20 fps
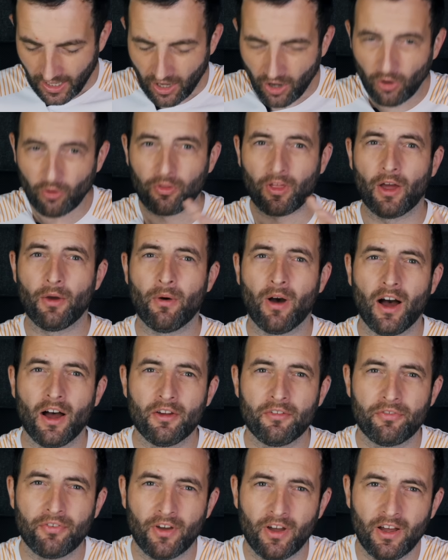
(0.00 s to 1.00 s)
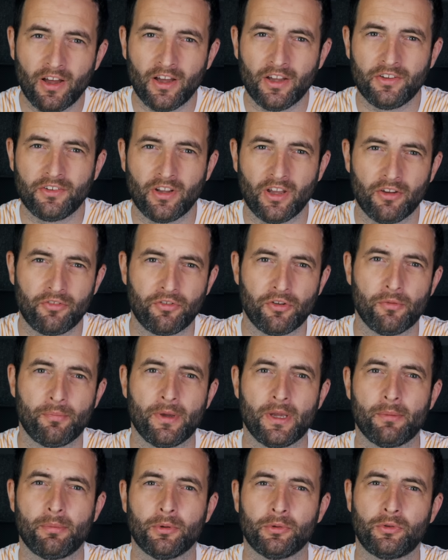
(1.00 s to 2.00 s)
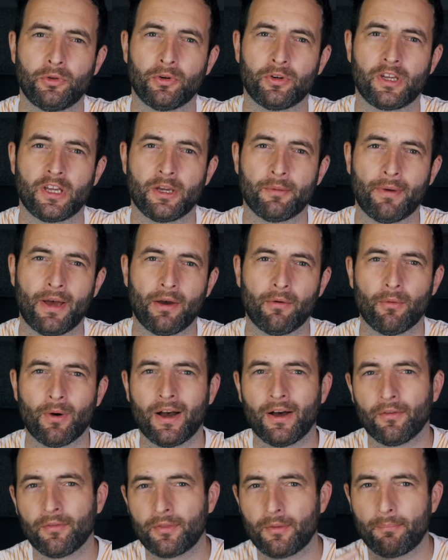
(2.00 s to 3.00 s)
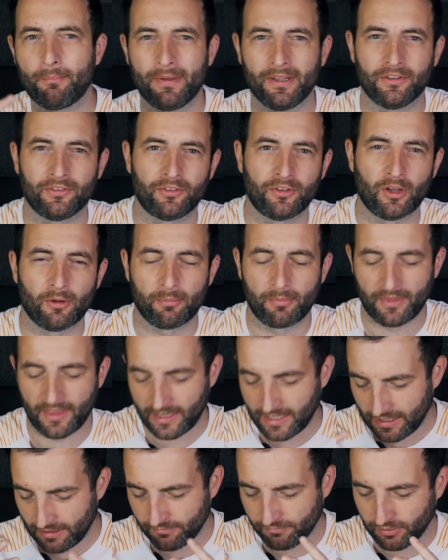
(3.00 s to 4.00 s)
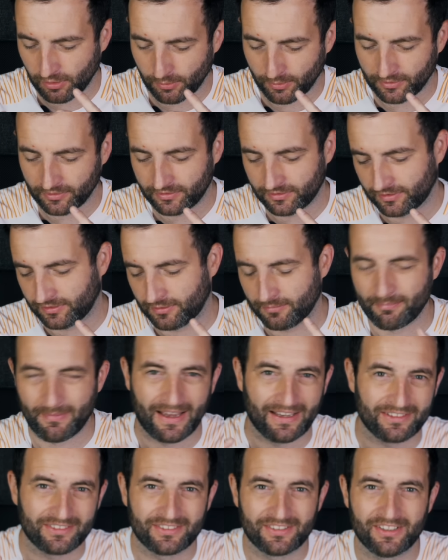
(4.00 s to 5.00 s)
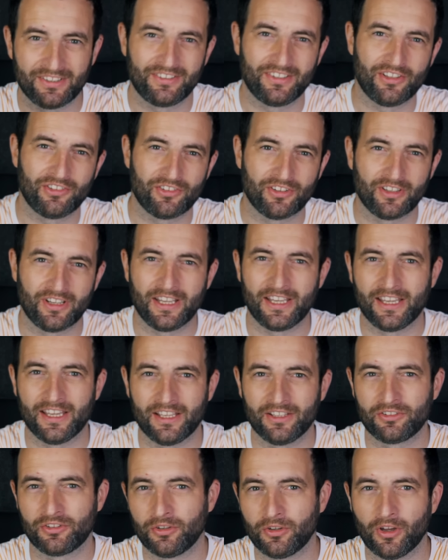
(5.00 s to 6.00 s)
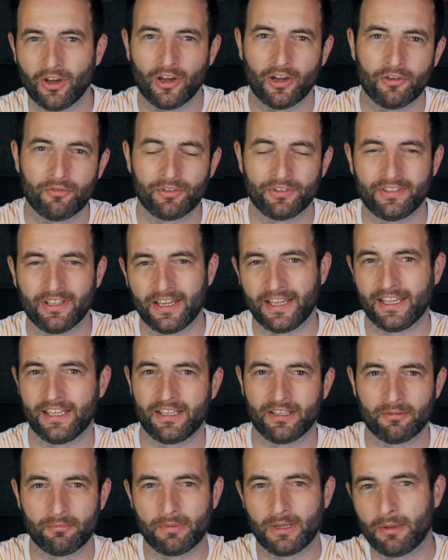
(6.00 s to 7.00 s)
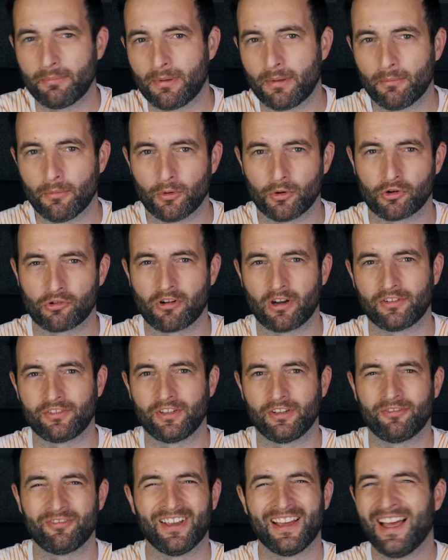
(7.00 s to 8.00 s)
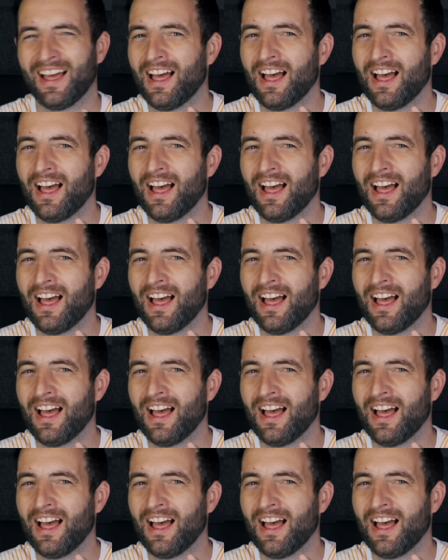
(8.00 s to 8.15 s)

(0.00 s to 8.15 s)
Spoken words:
Although I've heard a few people talking about, well, the pit stop then influenced Max's decision here to overtake and be a bit more aggressive.